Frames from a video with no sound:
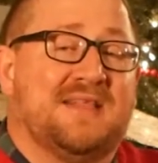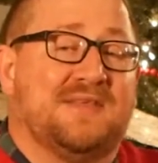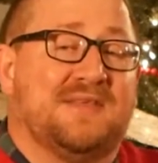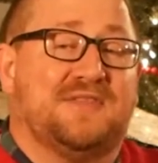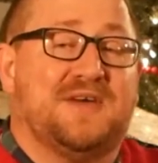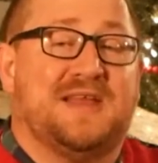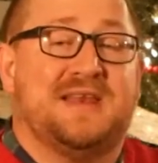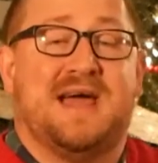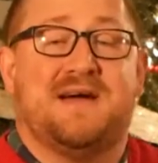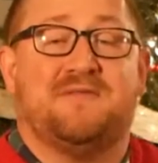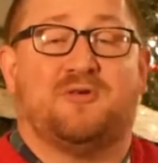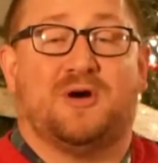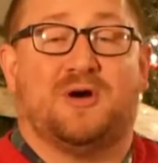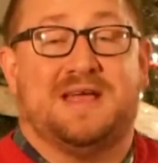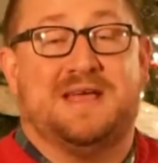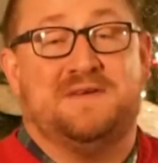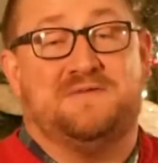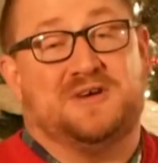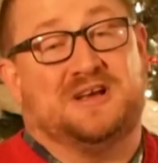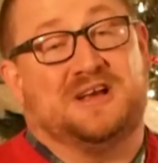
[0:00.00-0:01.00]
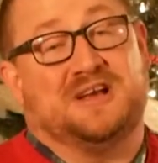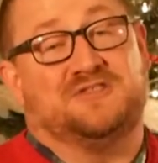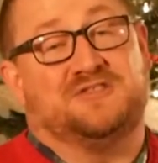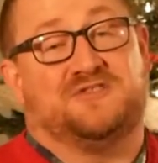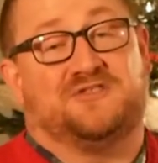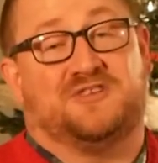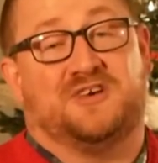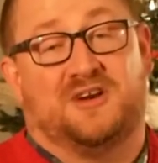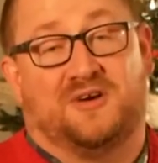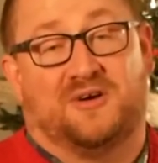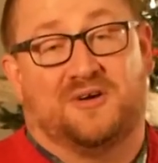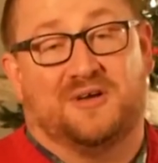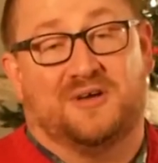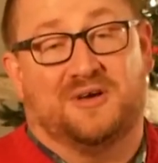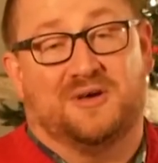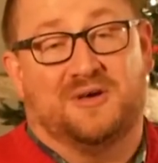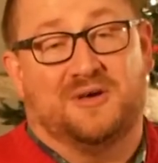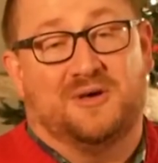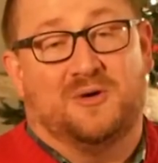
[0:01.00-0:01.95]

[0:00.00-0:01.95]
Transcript: that they never even considered